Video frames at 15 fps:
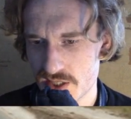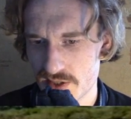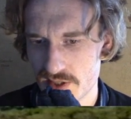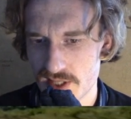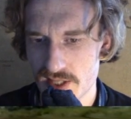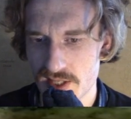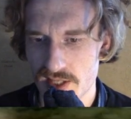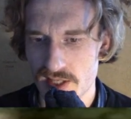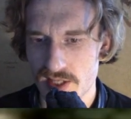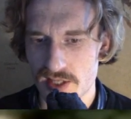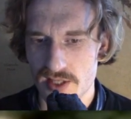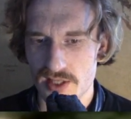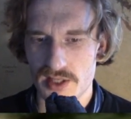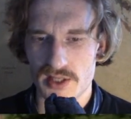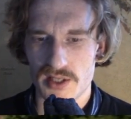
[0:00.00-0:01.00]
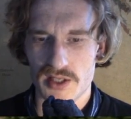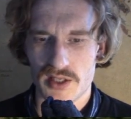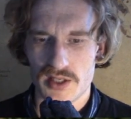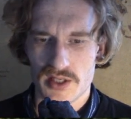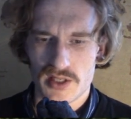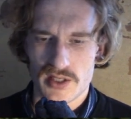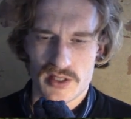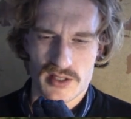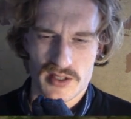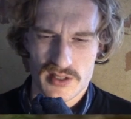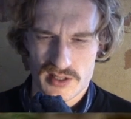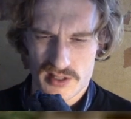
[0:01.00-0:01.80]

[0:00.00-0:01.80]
Nothing is said.